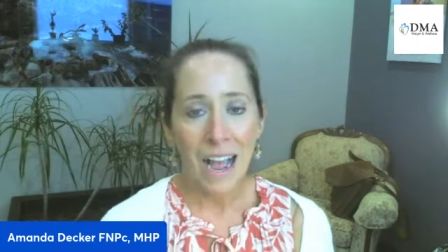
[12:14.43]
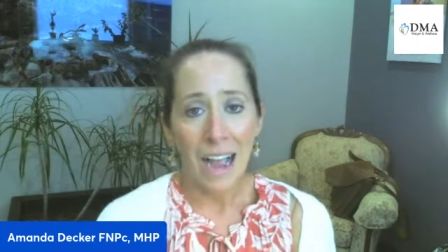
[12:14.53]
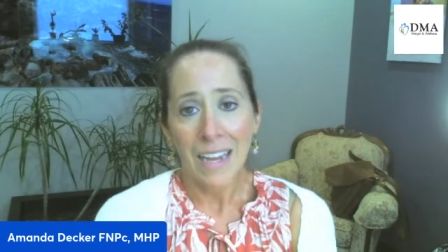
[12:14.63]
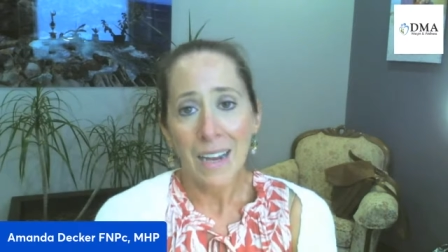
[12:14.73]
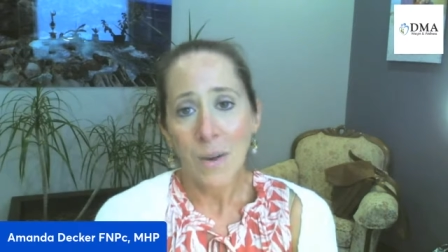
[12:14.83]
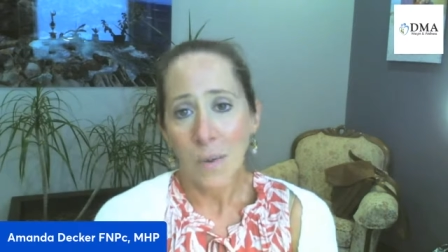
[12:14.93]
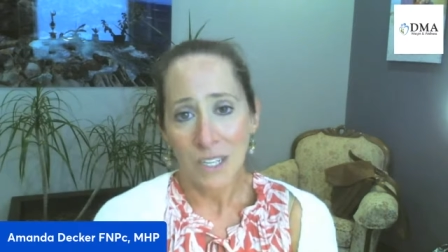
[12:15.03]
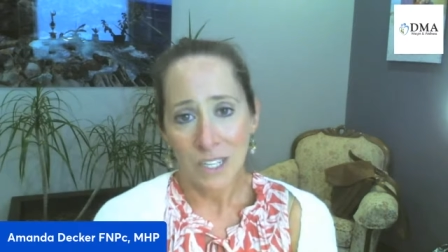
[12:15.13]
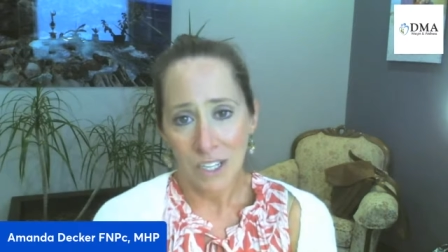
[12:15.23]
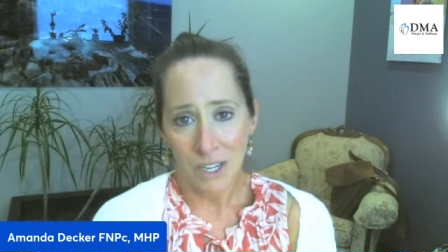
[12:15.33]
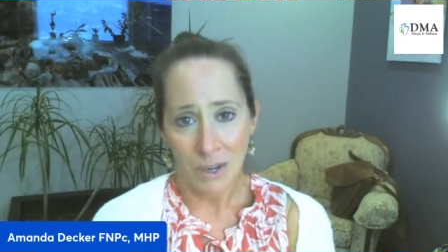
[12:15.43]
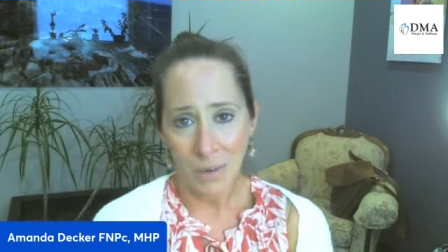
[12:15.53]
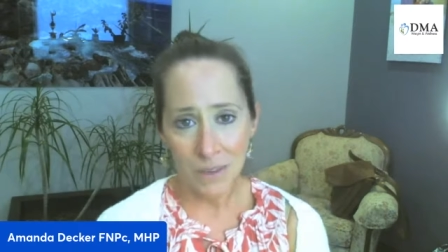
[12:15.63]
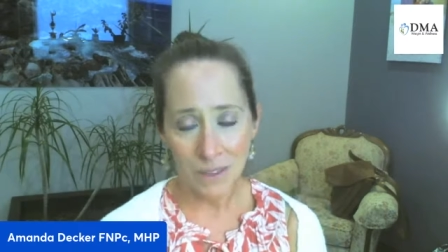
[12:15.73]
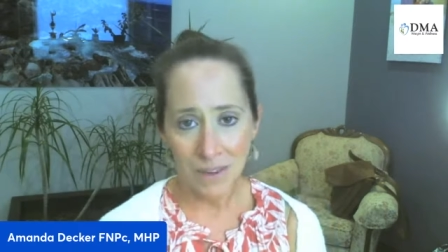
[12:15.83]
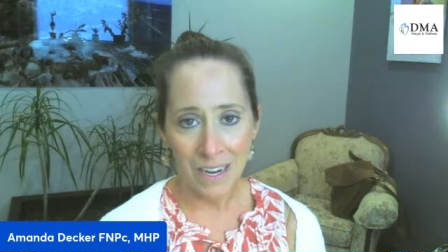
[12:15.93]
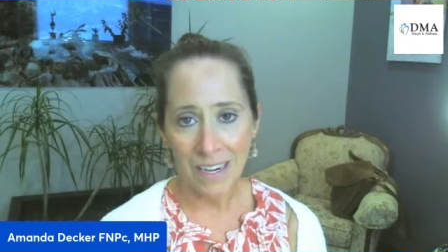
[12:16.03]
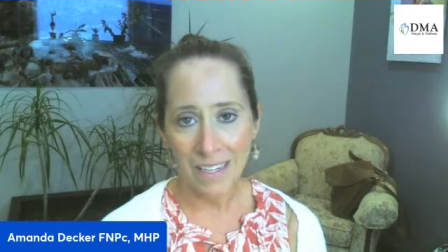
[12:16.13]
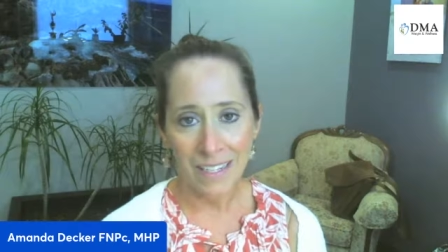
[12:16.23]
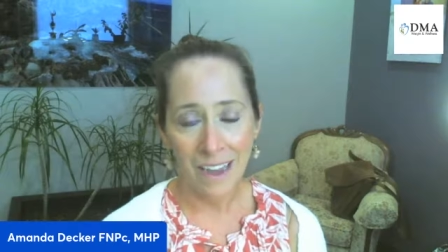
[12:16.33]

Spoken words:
I can't wait to share it with you guys.